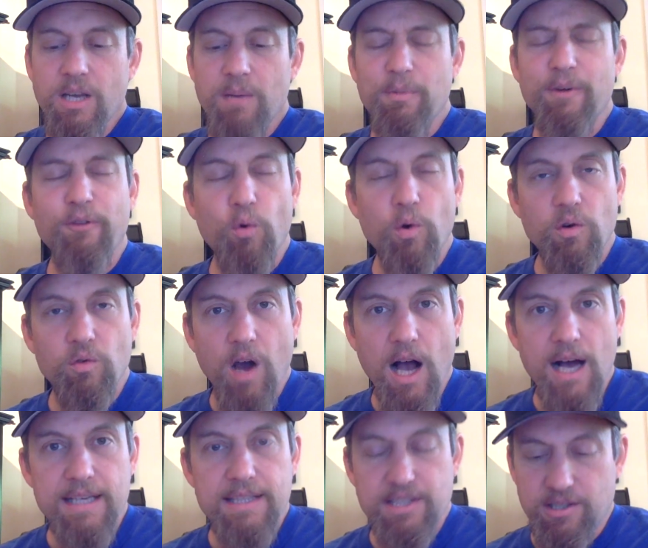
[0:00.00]
Before
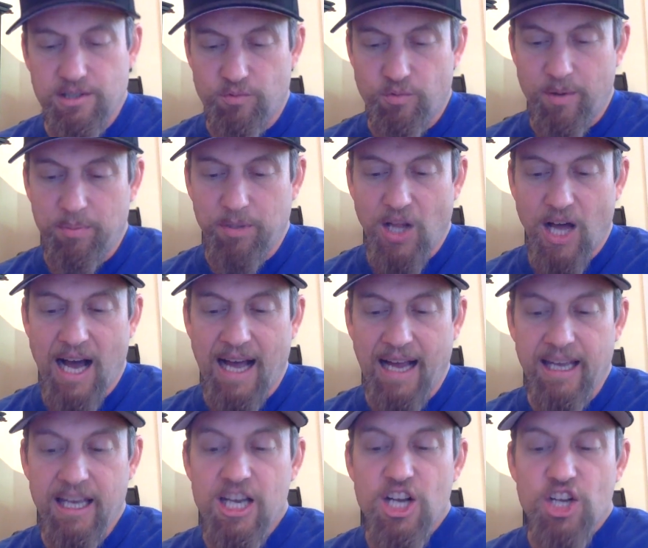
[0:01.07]
Roz could
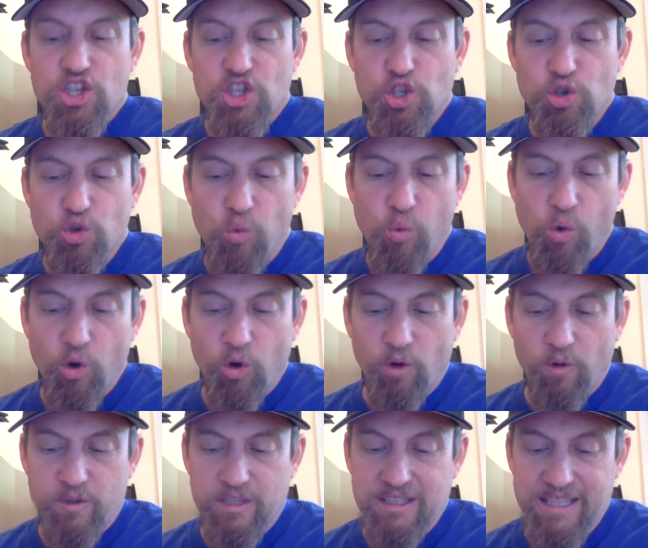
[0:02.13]
reply, 2
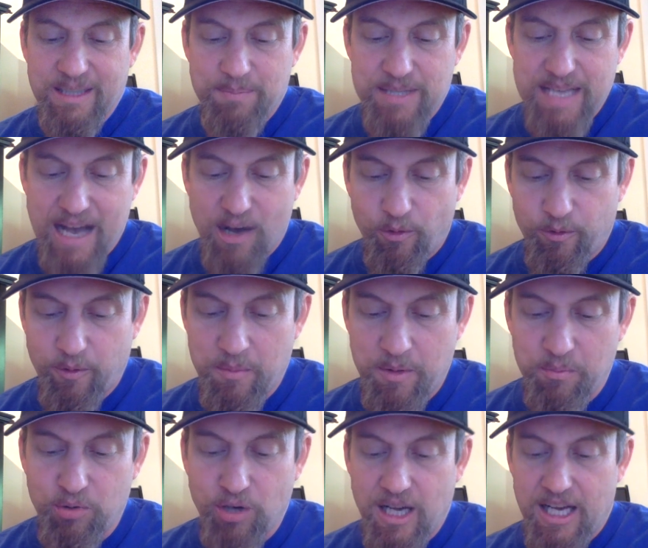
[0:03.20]
wolves leaped out from the
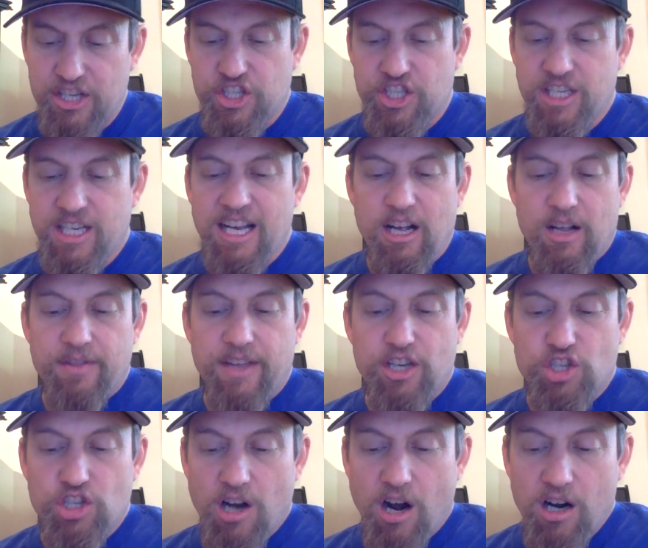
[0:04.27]
brush. They
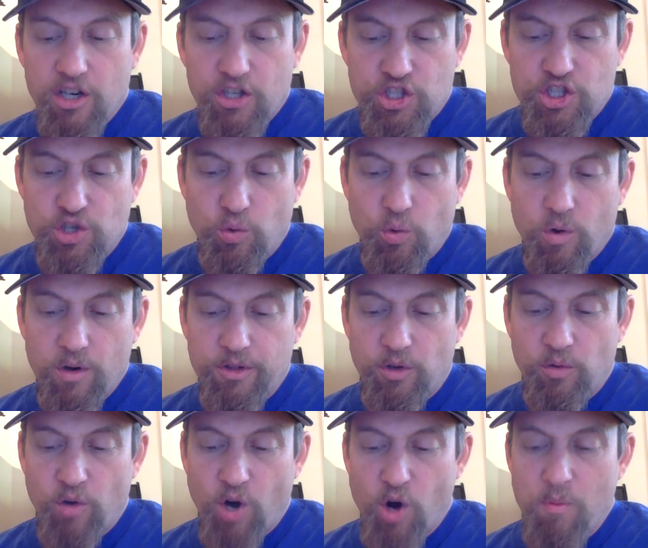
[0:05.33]
charged toward the
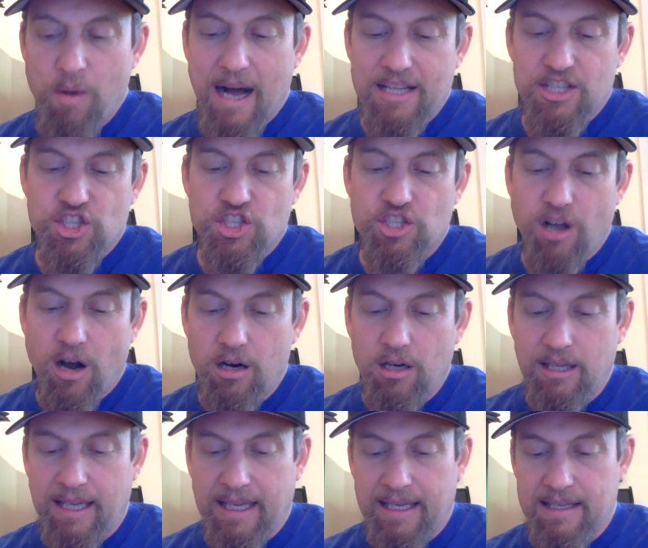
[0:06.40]
robot,
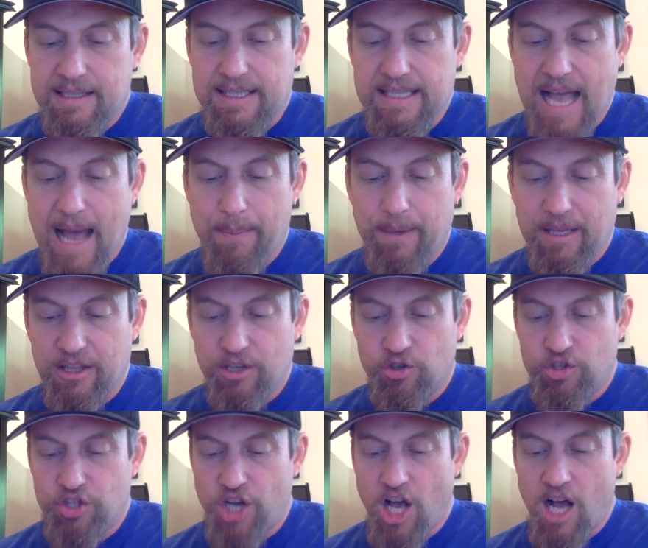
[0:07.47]
snarling and snapping their
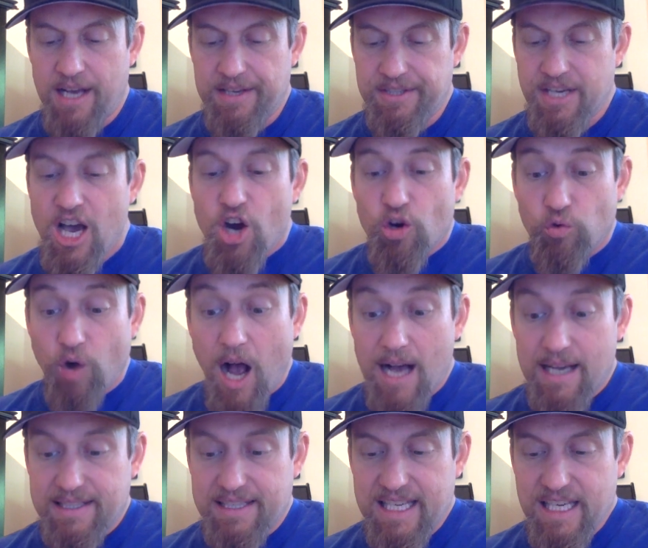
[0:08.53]
jaws.
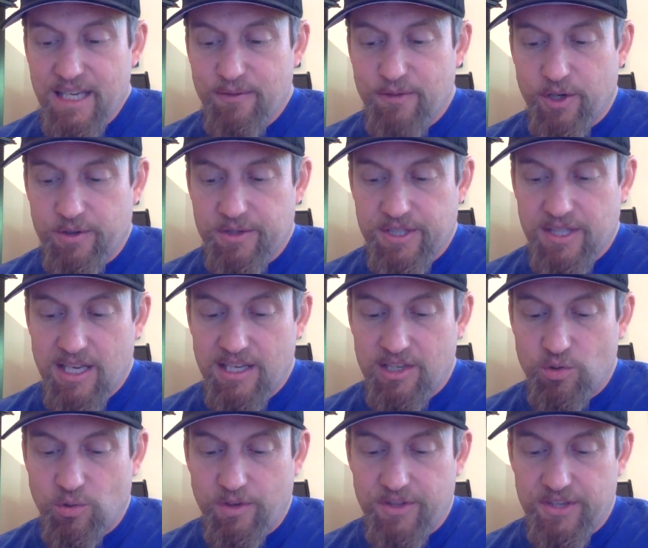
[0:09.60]
Roz heaved her son
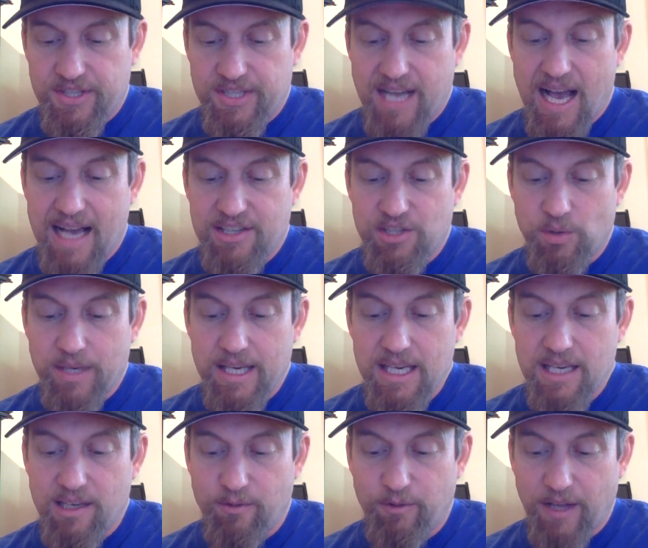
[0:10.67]
toward the sky so
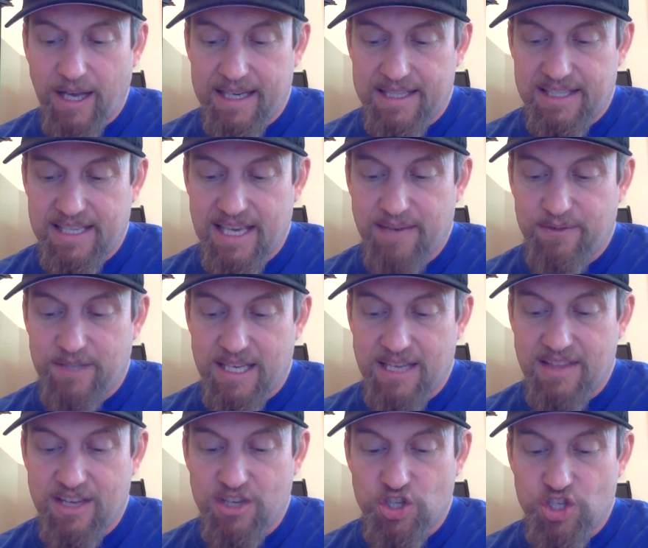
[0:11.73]
he could fly to safety,
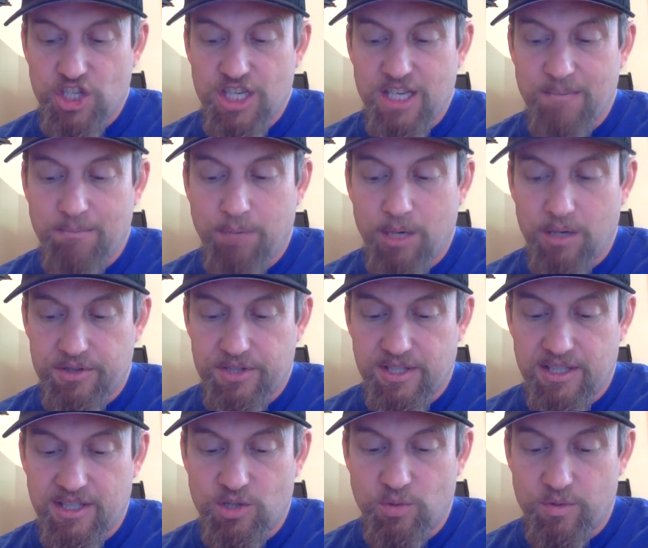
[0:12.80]
and then she burst
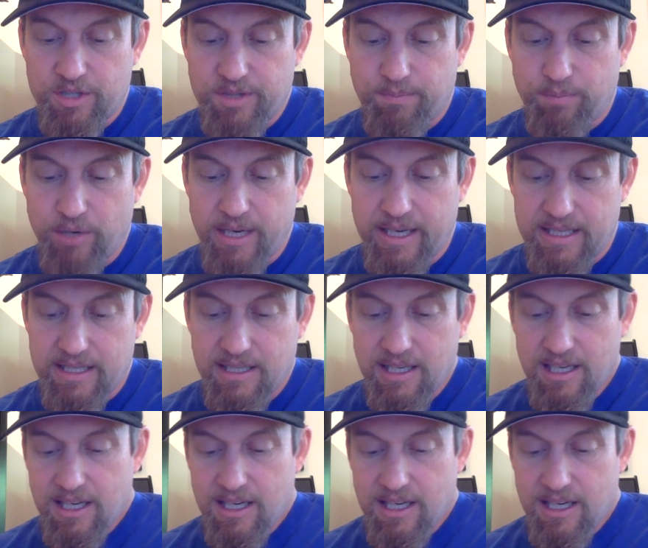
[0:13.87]
into a sprint.